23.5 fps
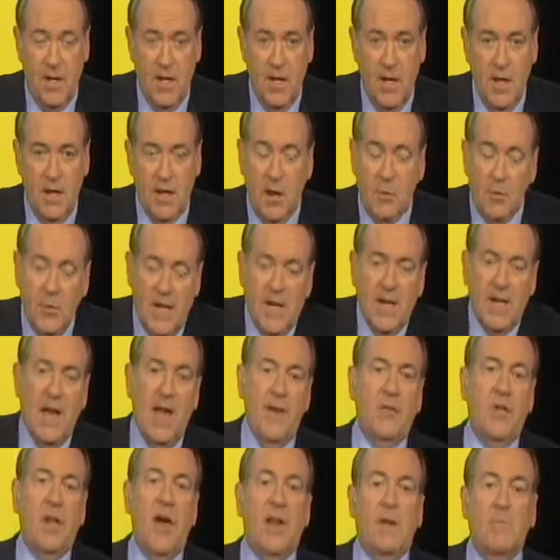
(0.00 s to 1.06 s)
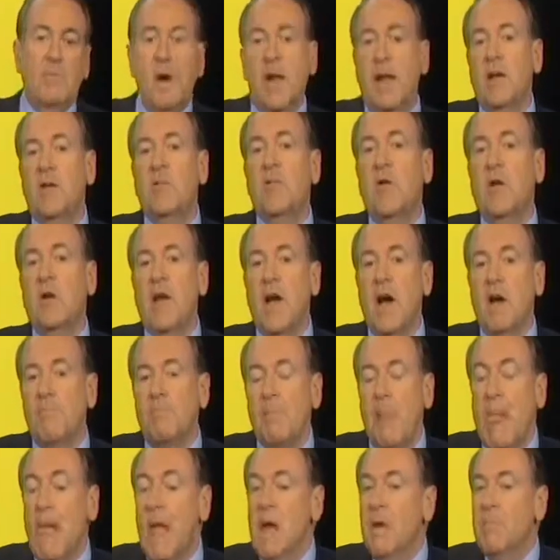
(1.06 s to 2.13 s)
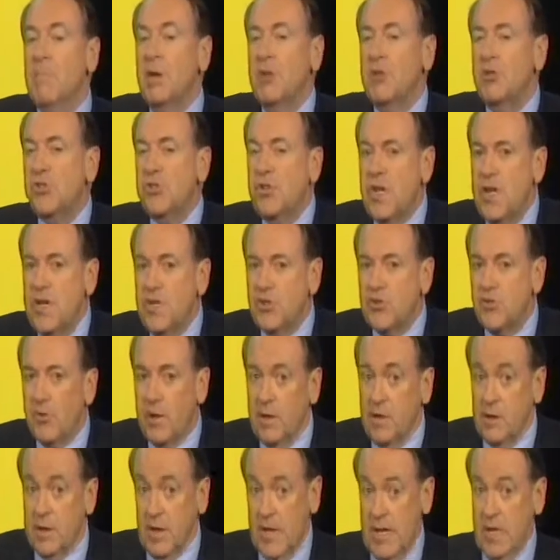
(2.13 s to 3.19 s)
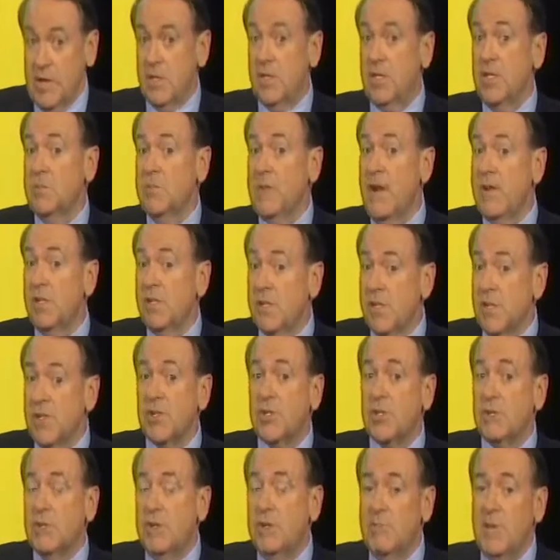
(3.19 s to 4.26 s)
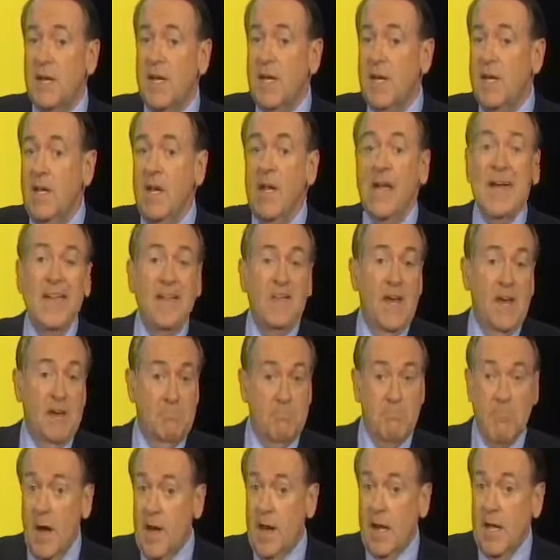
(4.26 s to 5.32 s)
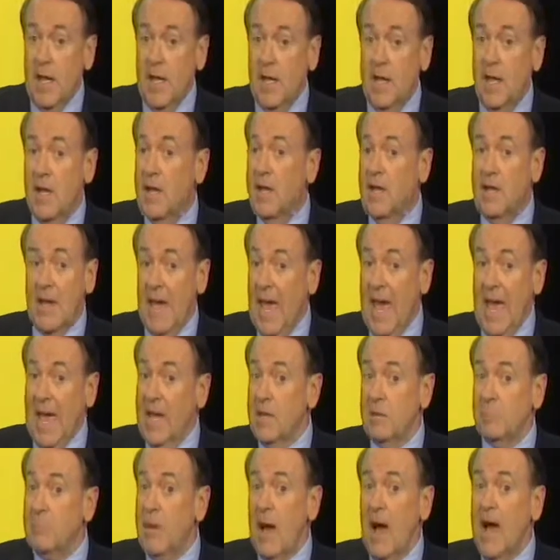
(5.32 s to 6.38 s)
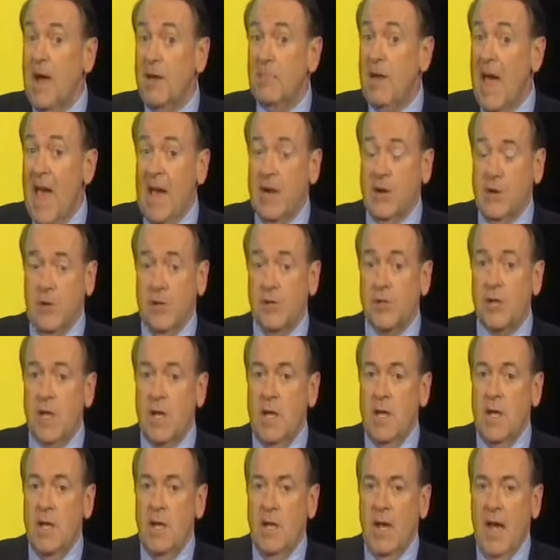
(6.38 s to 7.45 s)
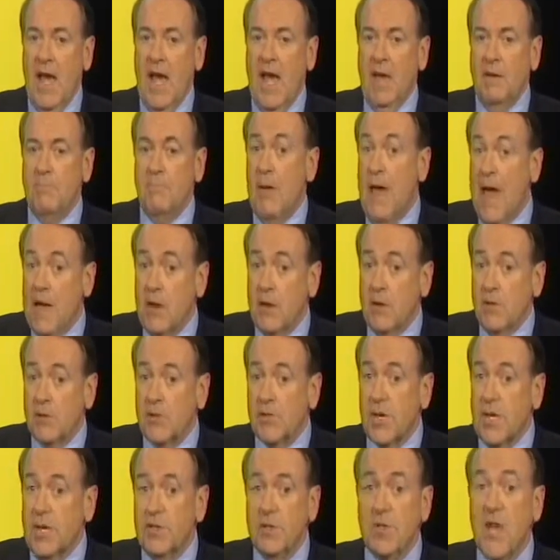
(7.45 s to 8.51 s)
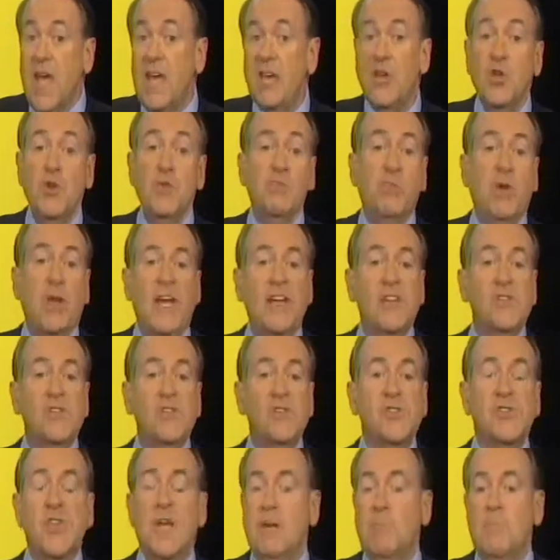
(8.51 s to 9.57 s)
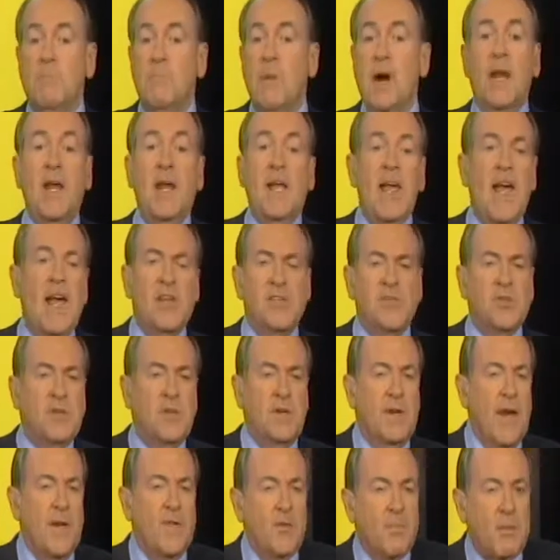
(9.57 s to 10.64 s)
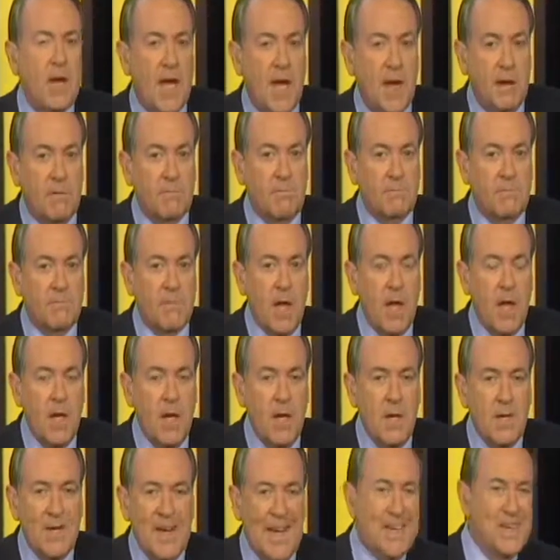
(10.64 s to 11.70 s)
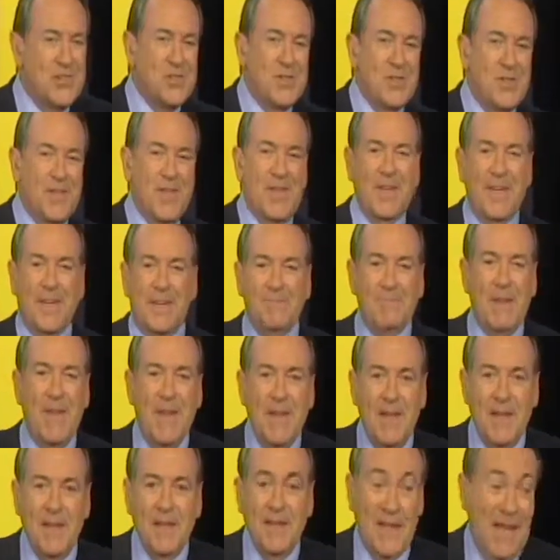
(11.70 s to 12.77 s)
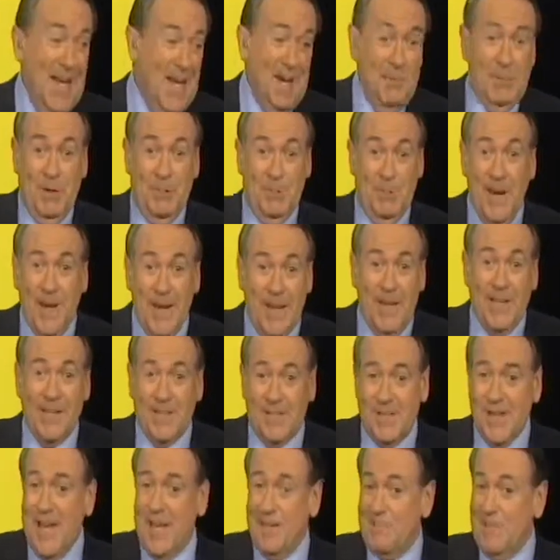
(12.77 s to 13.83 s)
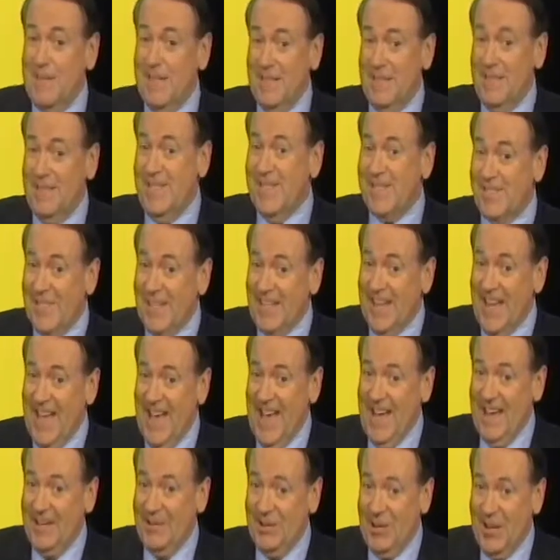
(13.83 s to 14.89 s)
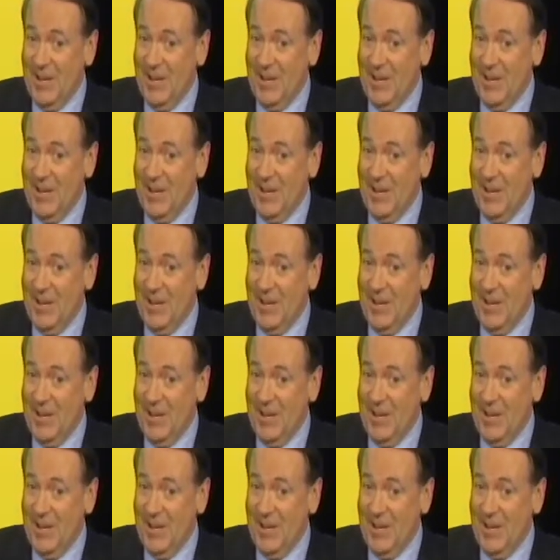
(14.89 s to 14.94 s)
Now, we didn't have a lot of money growing up, but she drilled into my sister and me that money can't buy manners, and manners can take you places that money has never been. I used to think, yeah, but money could take me to Disneyland.